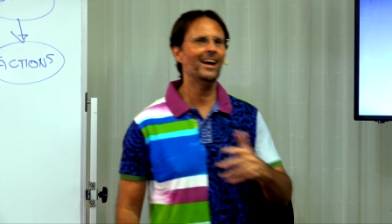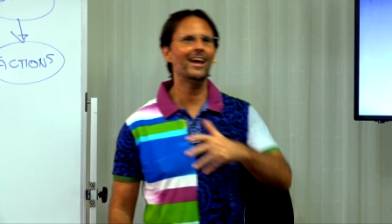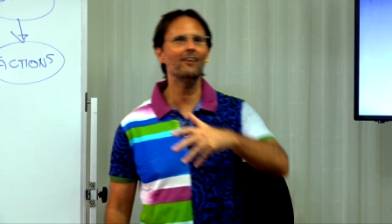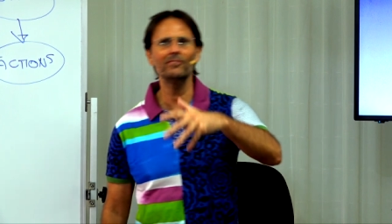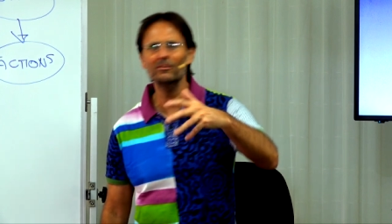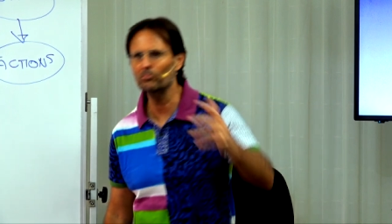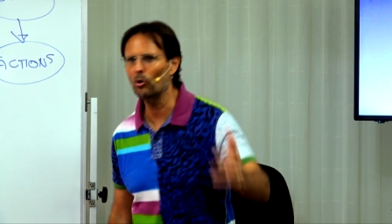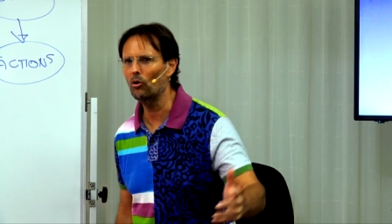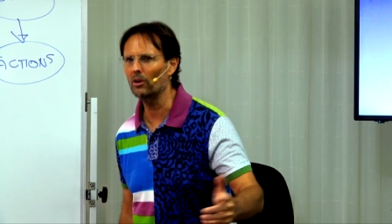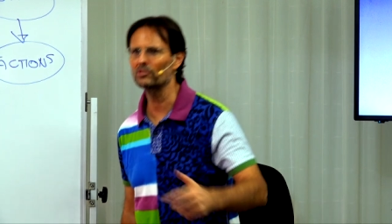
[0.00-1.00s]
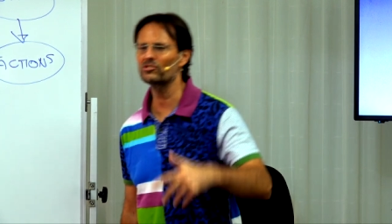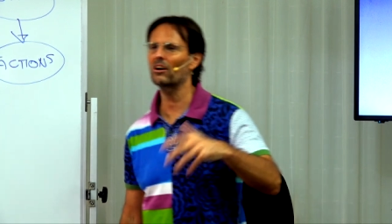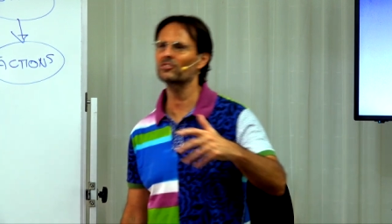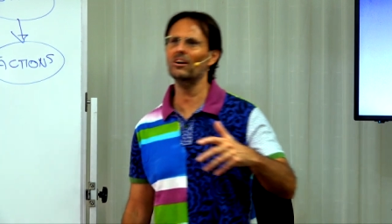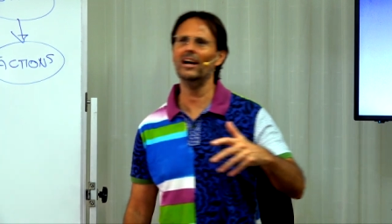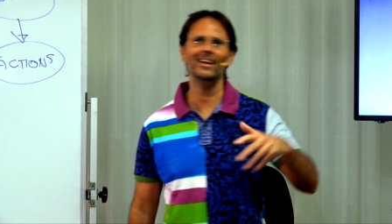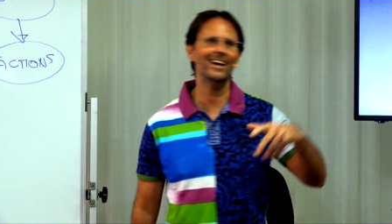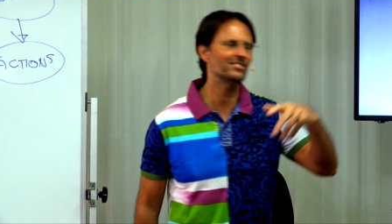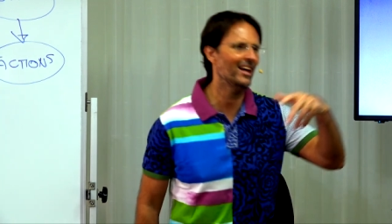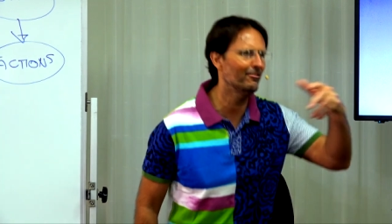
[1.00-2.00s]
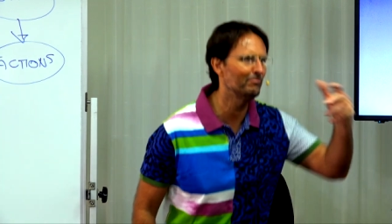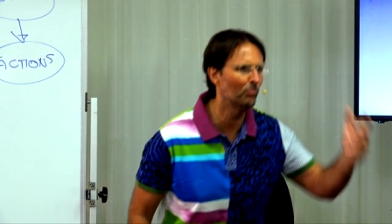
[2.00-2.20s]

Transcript: and having more. The society has to have